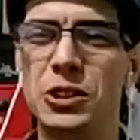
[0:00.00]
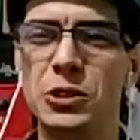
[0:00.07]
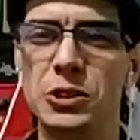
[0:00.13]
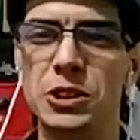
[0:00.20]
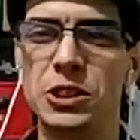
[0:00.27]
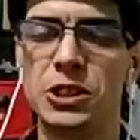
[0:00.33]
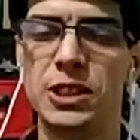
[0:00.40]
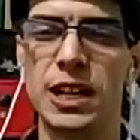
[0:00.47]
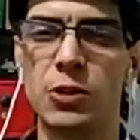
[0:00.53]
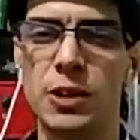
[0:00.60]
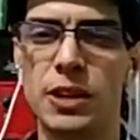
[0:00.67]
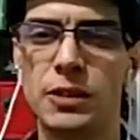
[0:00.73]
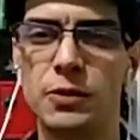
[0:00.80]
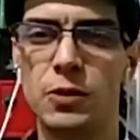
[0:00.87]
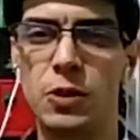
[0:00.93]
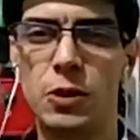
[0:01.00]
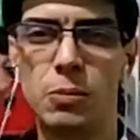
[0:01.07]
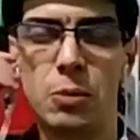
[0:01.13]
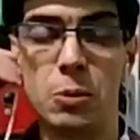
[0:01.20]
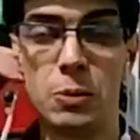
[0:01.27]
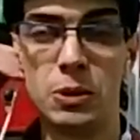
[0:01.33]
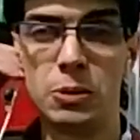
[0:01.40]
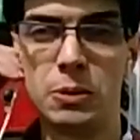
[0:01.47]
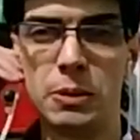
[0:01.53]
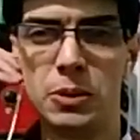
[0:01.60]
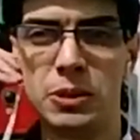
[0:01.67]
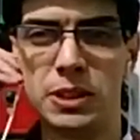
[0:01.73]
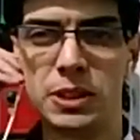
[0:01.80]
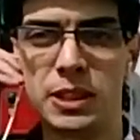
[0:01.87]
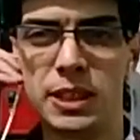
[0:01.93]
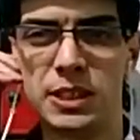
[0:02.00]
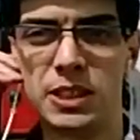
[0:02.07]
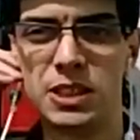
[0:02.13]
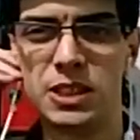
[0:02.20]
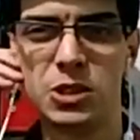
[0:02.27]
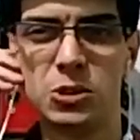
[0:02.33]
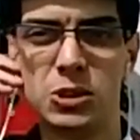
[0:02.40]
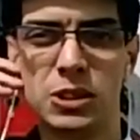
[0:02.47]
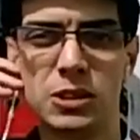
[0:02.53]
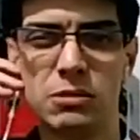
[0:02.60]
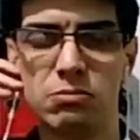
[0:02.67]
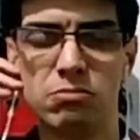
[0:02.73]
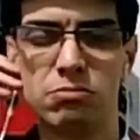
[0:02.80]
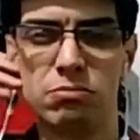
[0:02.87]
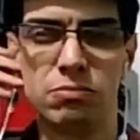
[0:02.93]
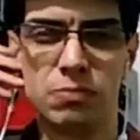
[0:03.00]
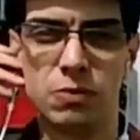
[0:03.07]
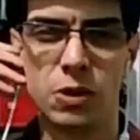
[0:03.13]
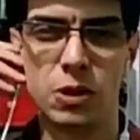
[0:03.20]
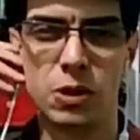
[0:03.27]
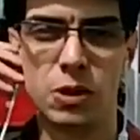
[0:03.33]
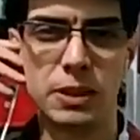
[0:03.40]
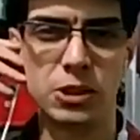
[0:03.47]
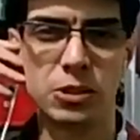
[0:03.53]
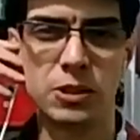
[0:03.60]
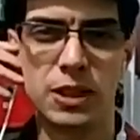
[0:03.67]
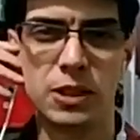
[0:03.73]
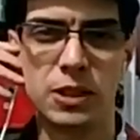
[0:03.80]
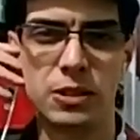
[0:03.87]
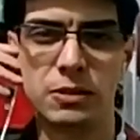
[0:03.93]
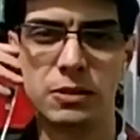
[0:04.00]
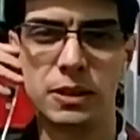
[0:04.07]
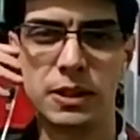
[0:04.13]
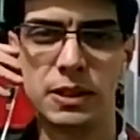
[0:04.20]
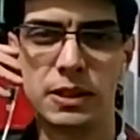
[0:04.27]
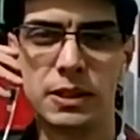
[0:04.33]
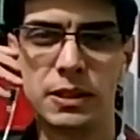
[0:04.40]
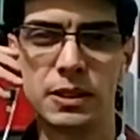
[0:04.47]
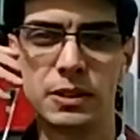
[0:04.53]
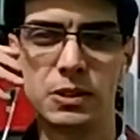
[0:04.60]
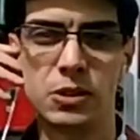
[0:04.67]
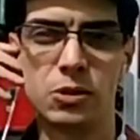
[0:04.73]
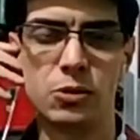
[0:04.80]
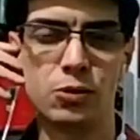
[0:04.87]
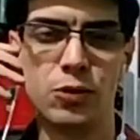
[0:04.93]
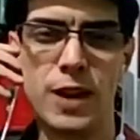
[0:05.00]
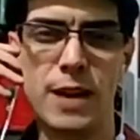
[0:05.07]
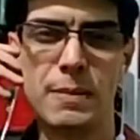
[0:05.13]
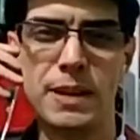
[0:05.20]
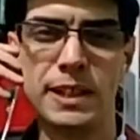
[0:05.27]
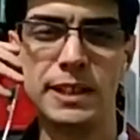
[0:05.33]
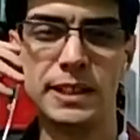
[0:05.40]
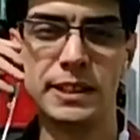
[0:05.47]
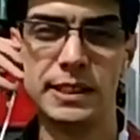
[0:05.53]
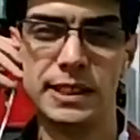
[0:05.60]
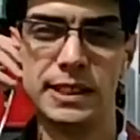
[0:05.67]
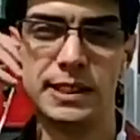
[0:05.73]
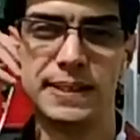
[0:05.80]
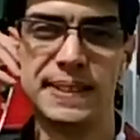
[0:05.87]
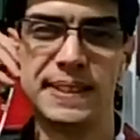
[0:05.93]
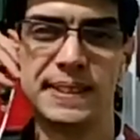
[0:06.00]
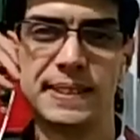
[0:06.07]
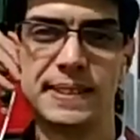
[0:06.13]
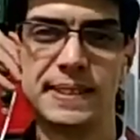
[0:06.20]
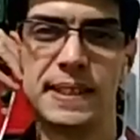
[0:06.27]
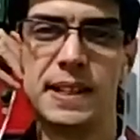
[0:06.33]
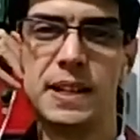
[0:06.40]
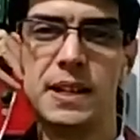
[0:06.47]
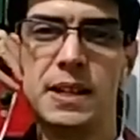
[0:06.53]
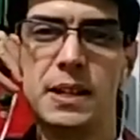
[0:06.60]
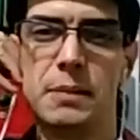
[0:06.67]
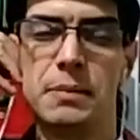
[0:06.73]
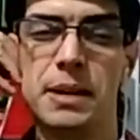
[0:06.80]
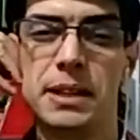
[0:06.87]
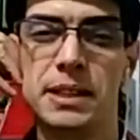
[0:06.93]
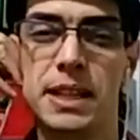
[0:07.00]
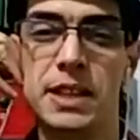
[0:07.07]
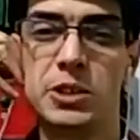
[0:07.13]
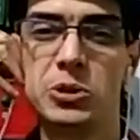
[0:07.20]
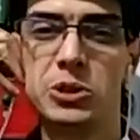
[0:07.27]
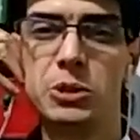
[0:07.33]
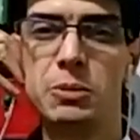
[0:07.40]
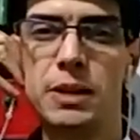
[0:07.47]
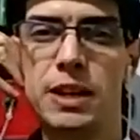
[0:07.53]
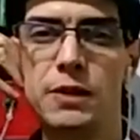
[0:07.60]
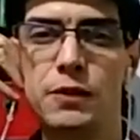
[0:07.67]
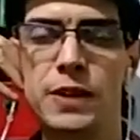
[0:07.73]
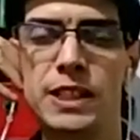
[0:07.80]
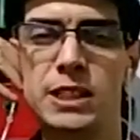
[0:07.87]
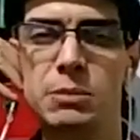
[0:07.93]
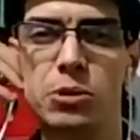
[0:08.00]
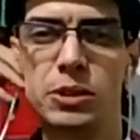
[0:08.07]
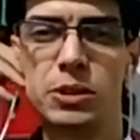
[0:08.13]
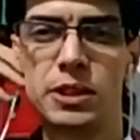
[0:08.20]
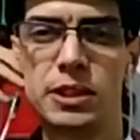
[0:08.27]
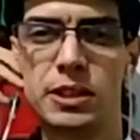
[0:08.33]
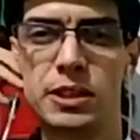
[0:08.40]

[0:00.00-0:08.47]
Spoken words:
Instagram for promote my music. I just use it for personal to family, these things. But I use my Facebook